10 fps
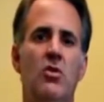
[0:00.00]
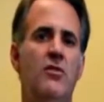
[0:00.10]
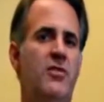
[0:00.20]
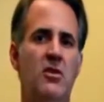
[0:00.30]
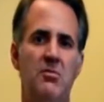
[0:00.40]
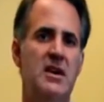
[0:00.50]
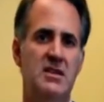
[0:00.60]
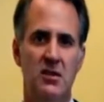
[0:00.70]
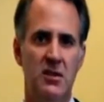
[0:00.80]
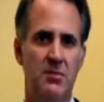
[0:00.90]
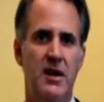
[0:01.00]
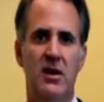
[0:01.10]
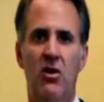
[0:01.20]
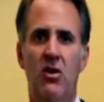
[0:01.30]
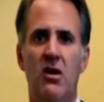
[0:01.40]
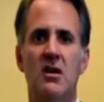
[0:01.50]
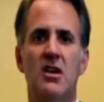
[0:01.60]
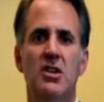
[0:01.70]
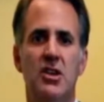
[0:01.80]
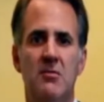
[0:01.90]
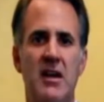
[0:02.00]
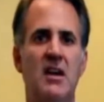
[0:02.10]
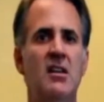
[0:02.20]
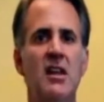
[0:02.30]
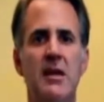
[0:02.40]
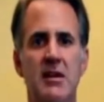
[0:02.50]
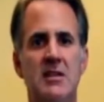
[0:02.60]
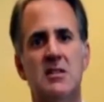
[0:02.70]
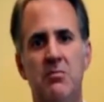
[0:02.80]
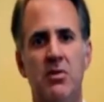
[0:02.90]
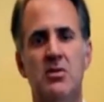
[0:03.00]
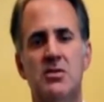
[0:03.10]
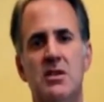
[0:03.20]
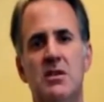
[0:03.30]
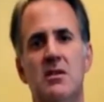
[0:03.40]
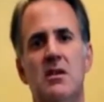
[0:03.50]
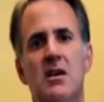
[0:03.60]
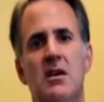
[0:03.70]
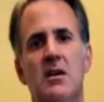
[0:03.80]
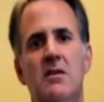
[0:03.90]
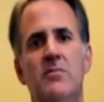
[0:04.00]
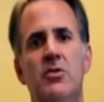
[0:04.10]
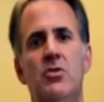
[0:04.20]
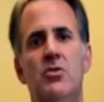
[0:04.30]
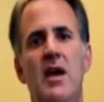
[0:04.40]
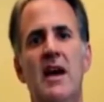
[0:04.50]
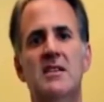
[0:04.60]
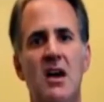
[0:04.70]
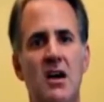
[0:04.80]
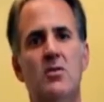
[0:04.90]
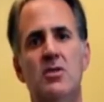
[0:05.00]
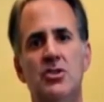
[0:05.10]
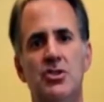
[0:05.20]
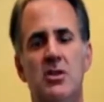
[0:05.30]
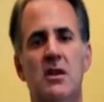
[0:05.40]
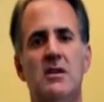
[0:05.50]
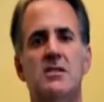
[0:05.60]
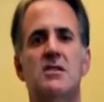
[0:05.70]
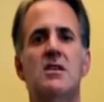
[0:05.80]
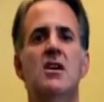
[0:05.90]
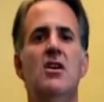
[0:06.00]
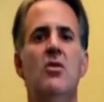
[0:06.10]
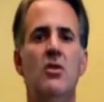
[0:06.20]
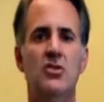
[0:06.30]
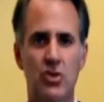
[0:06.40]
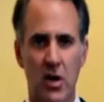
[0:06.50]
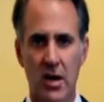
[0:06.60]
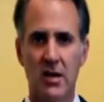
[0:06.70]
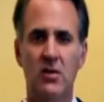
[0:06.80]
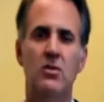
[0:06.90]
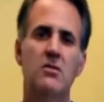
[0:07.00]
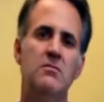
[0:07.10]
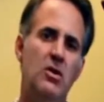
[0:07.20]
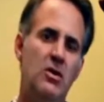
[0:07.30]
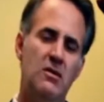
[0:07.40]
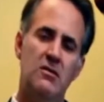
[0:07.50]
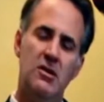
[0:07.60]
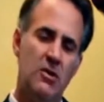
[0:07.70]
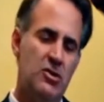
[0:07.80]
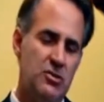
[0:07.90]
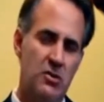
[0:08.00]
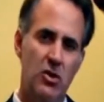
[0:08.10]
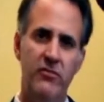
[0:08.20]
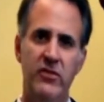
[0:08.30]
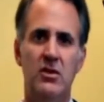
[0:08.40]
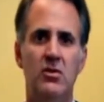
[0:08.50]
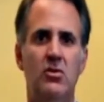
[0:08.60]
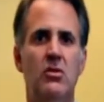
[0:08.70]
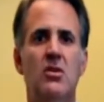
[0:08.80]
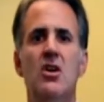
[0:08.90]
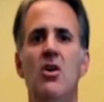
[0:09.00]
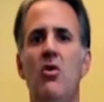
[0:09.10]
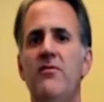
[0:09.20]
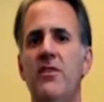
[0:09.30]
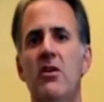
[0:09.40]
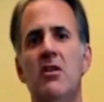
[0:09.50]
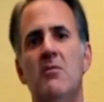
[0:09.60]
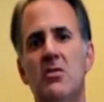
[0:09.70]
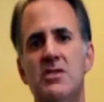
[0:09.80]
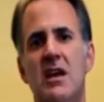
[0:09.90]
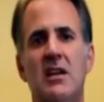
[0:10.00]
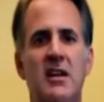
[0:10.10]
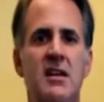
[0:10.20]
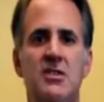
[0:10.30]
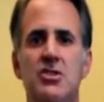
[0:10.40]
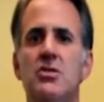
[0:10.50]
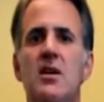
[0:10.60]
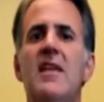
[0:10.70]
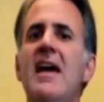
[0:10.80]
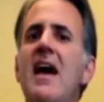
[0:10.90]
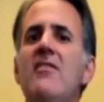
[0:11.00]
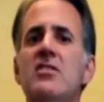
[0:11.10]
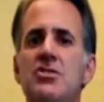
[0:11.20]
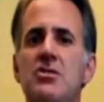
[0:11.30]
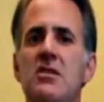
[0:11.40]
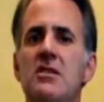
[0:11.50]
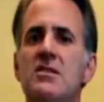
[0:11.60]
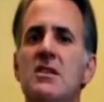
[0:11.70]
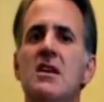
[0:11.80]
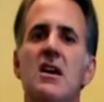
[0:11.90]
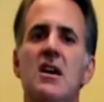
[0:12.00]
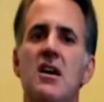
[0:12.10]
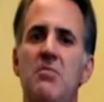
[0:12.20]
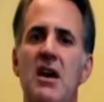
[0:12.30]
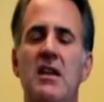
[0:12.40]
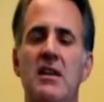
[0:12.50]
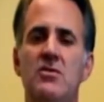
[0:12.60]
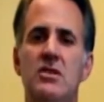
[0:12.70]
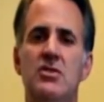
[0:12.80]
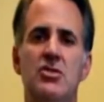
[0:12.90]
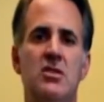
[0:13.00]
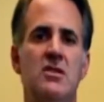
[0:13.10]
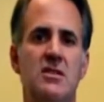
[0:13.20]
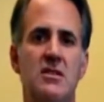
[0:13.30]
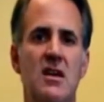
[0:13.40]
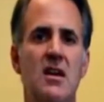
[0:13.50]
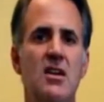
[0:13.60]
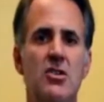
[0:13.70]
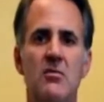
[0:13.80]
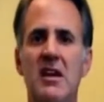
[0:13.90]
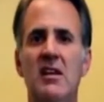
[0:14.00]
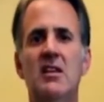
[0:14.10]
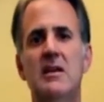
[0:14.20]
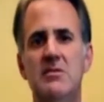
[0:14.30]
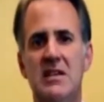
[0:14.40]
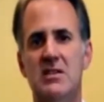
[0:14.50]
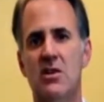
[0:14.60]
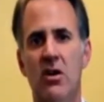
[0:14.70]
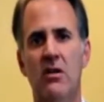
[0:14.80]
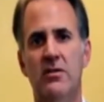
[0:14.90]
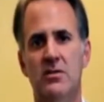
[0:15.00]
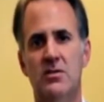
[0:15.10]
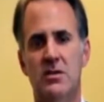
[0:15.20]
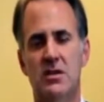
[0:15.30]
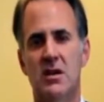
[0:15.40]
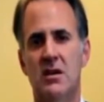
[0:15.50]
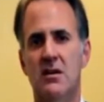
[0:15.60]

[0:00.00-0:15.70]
or if you're on a bicycle hit by a car, you can make a claim against the person who has auto insurance, or a truck, or a commercial motor vehicle, or if they're on a motorcycle and hit you and they have insurance, bodily injury insurance, and you can make claims against all those